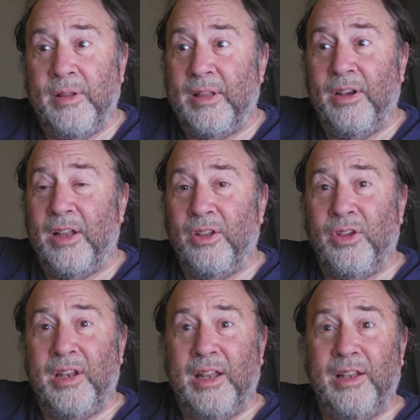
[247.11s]
They're not
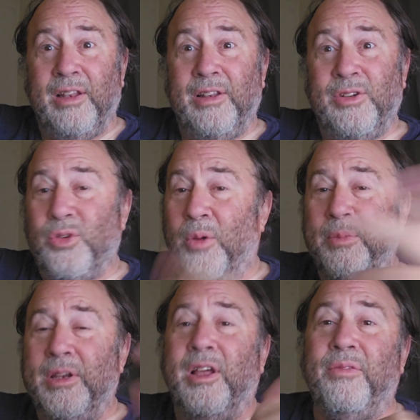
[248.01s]
looking at.
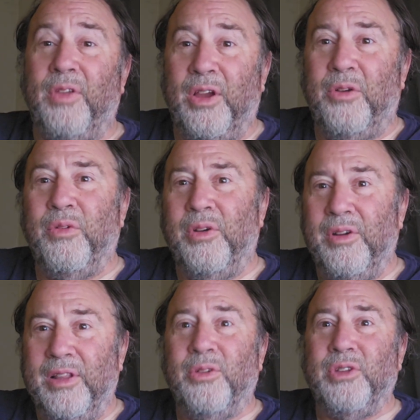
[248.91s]
Trump did not fly over
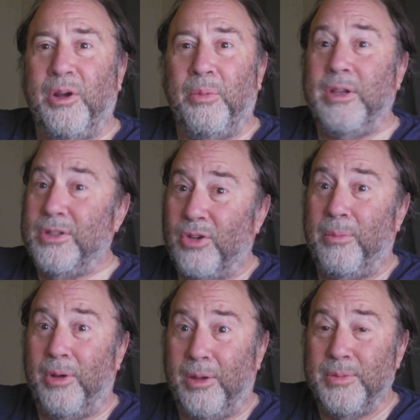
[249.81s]
in those airplanes and
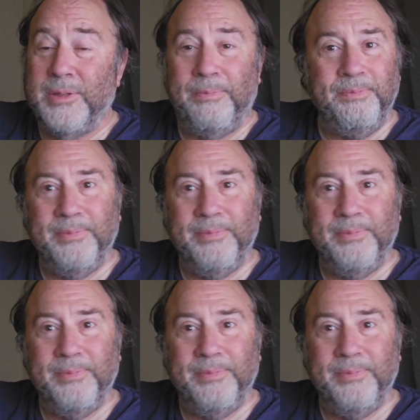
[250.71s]
drop bombs.